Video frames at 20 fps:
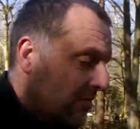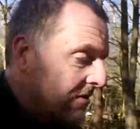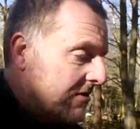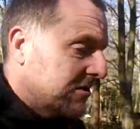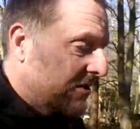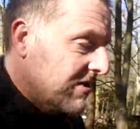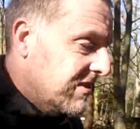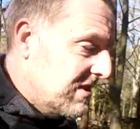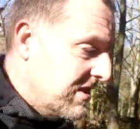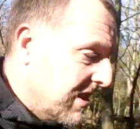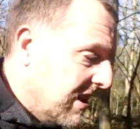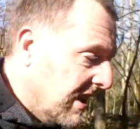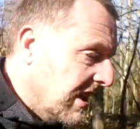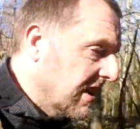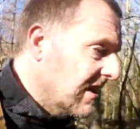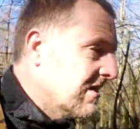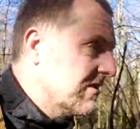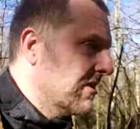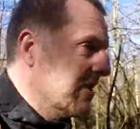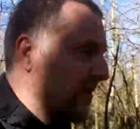watching and they
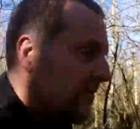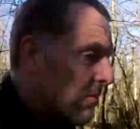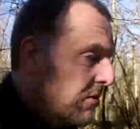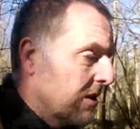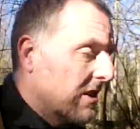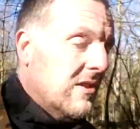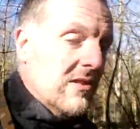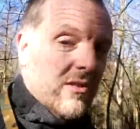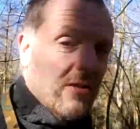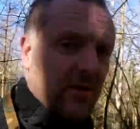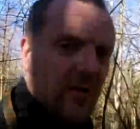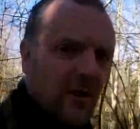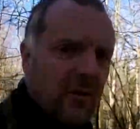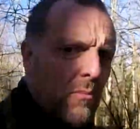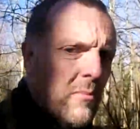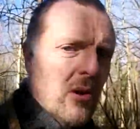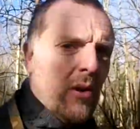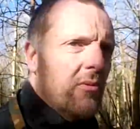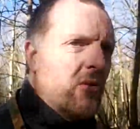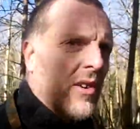get their teeth whitened,
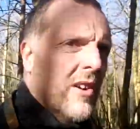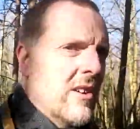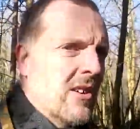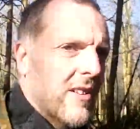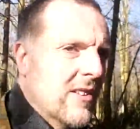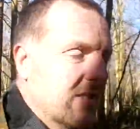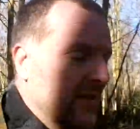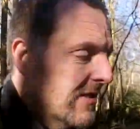don't bother.